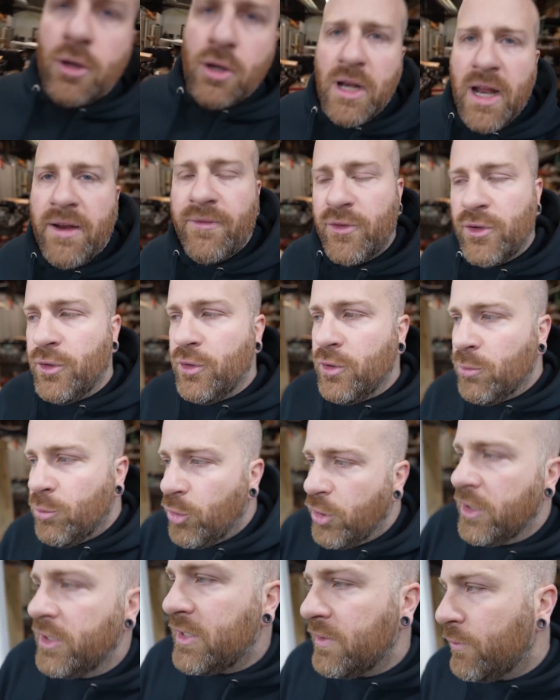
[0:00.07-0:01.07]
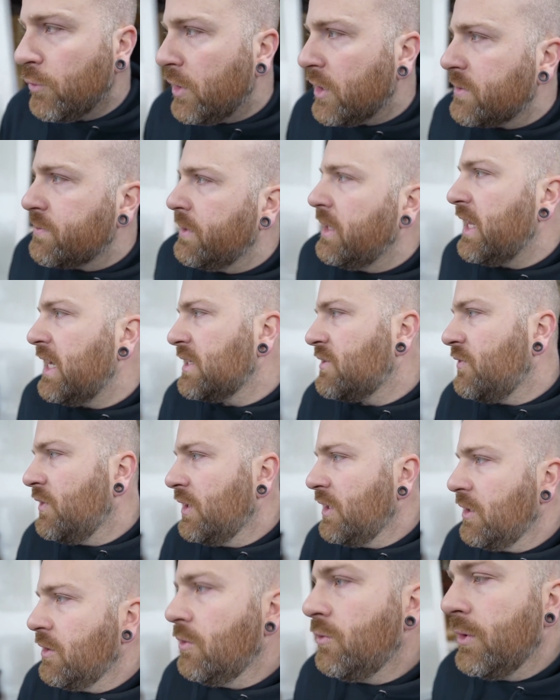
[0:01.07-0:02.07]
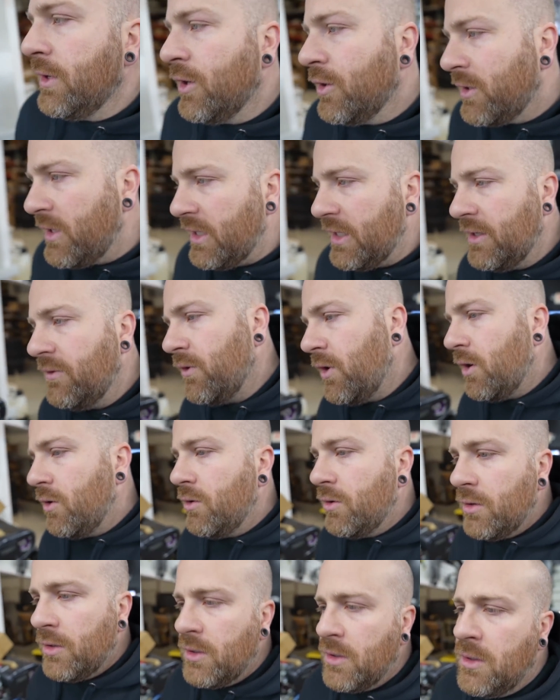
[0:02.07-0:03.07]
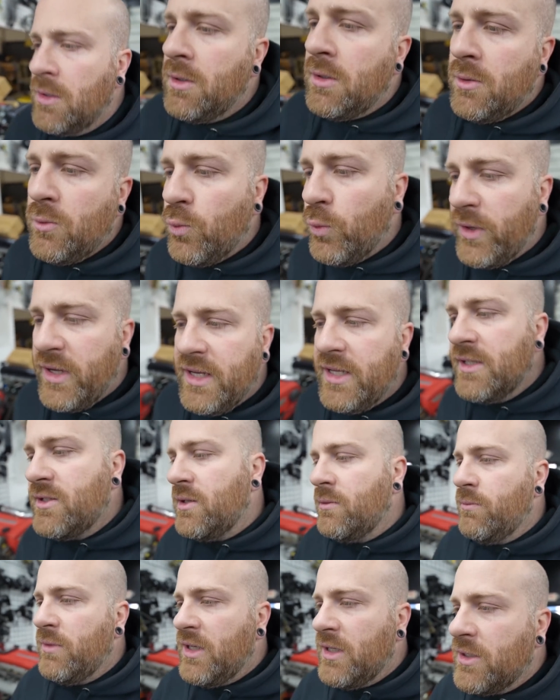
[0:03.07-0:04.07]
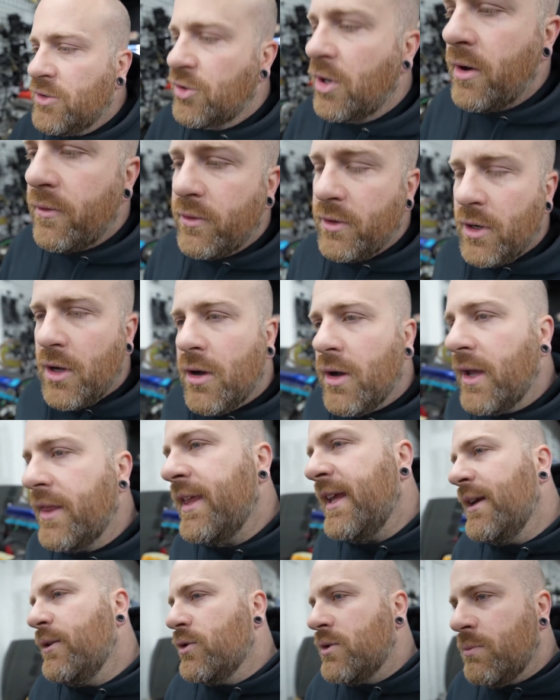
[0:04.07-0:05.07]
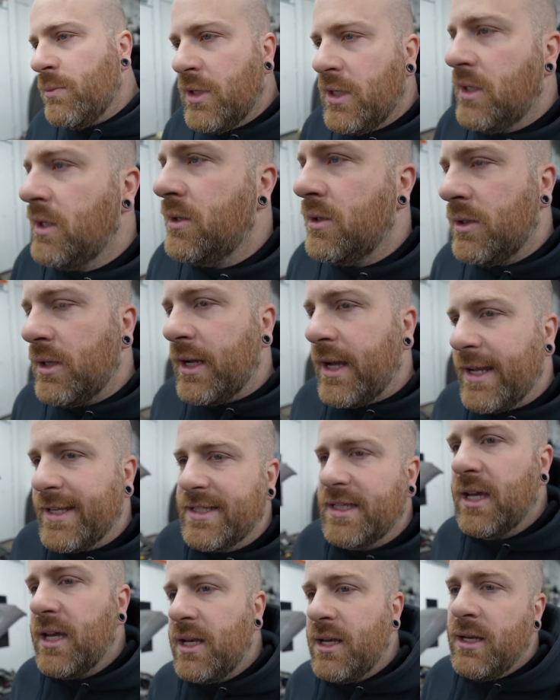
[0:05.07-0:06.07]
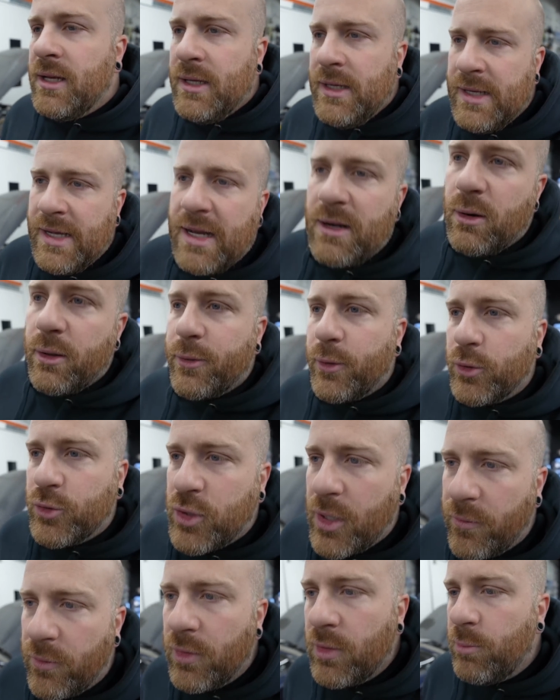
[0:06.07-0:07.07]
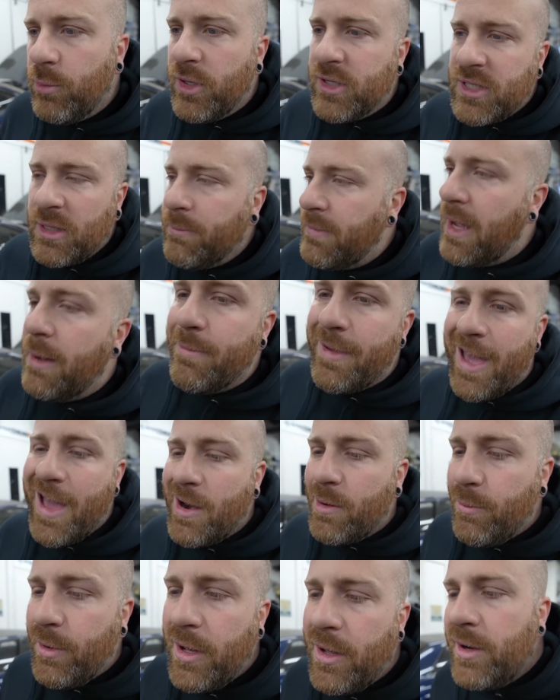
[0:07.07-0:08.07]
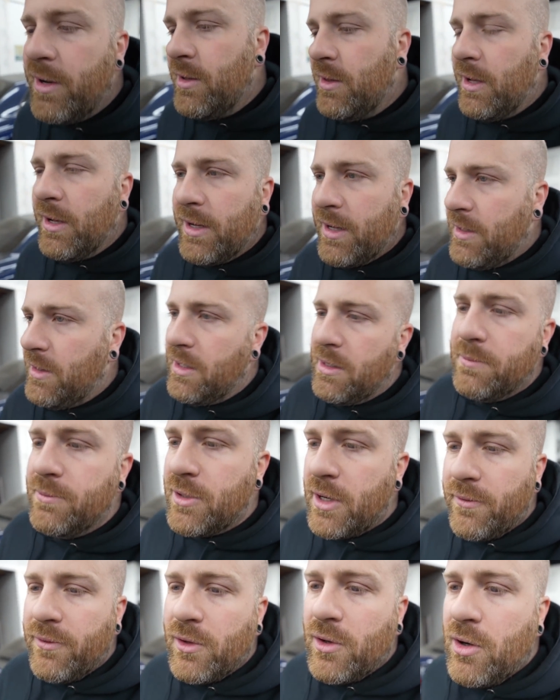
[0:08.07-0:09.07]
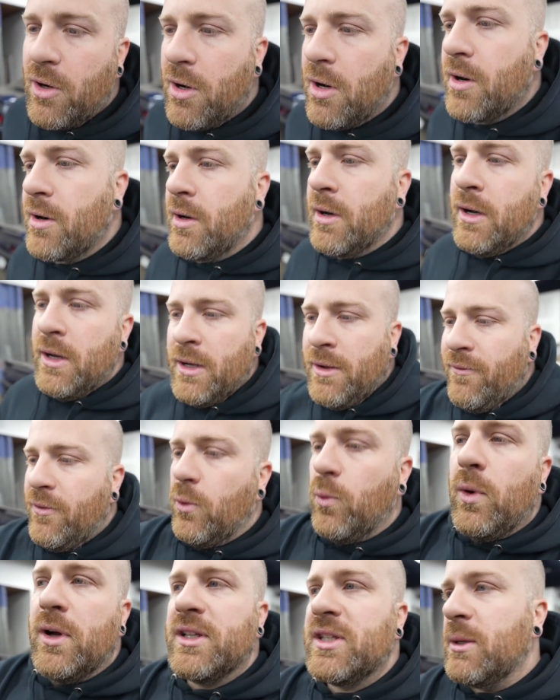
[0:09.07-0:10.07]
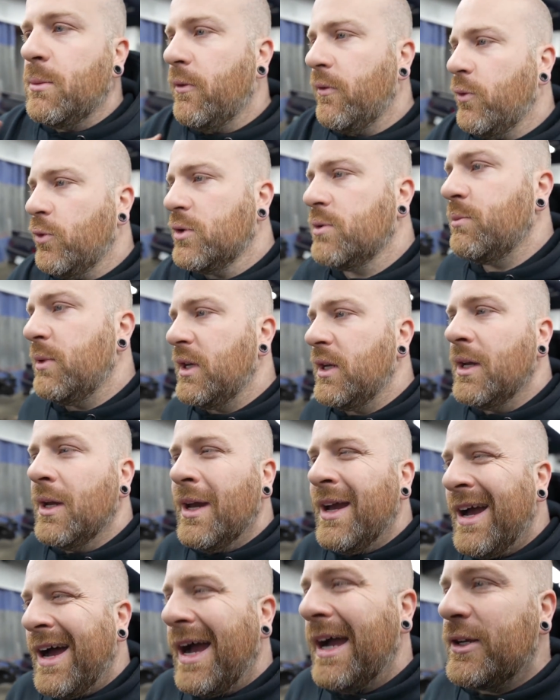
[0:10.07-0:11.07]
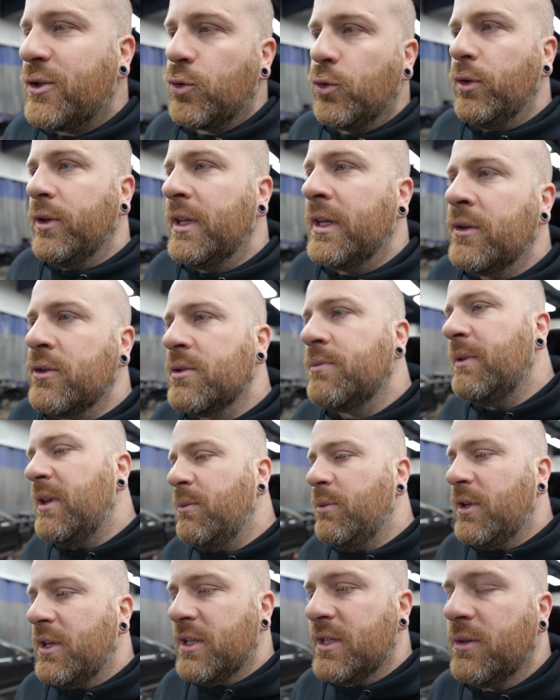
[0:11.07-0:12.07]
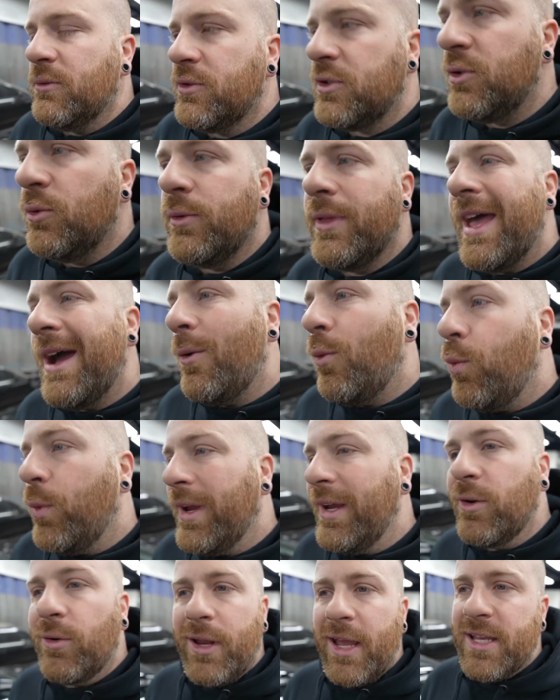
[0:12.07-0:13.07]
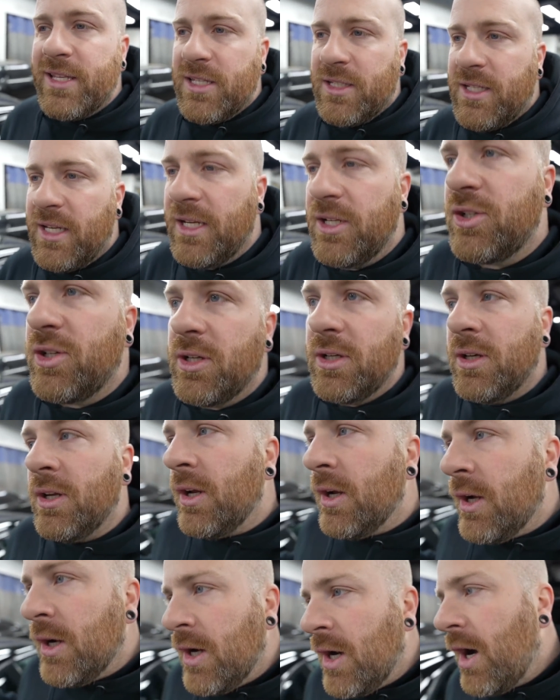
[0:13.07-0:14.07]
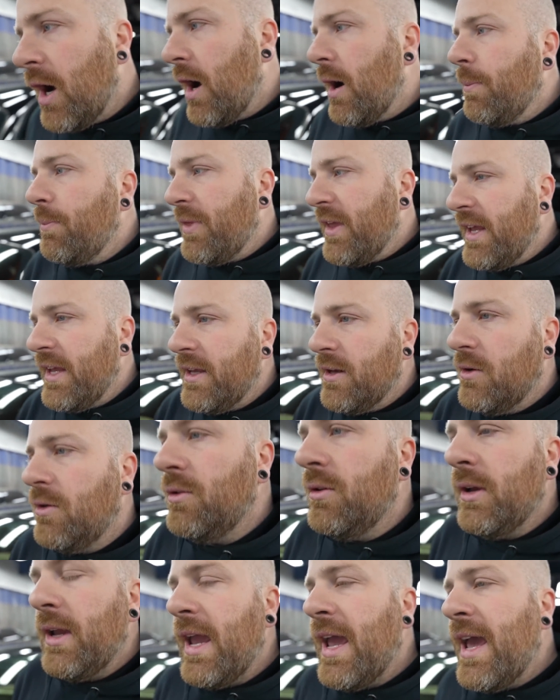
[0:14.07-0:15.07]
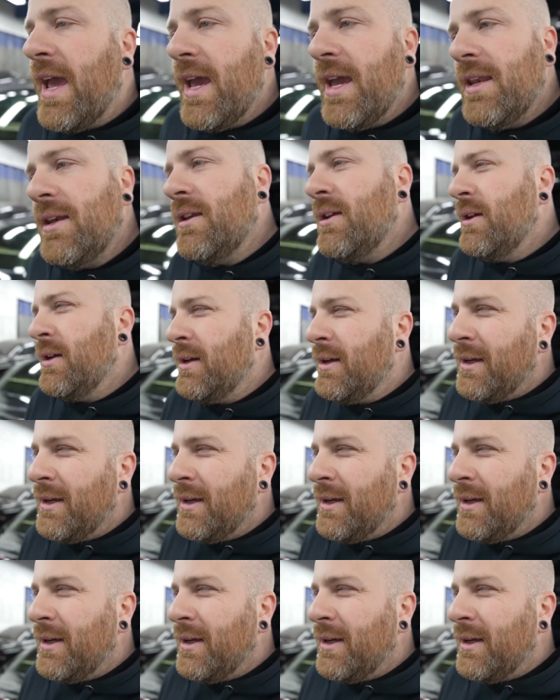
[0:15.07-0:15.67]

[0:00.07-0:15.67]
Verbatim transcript: Good afternoon, boys. If you watched my last video, we hurt the Evo. We as in me and Trevor. No, I think it was me. Like I said, I don't want to throw Trevor on the bus. I'm not mad about it. Like, I let him drive the car. If it was him, if it was me. I truly think it was me because it was doing that weird hesitation up the hill, and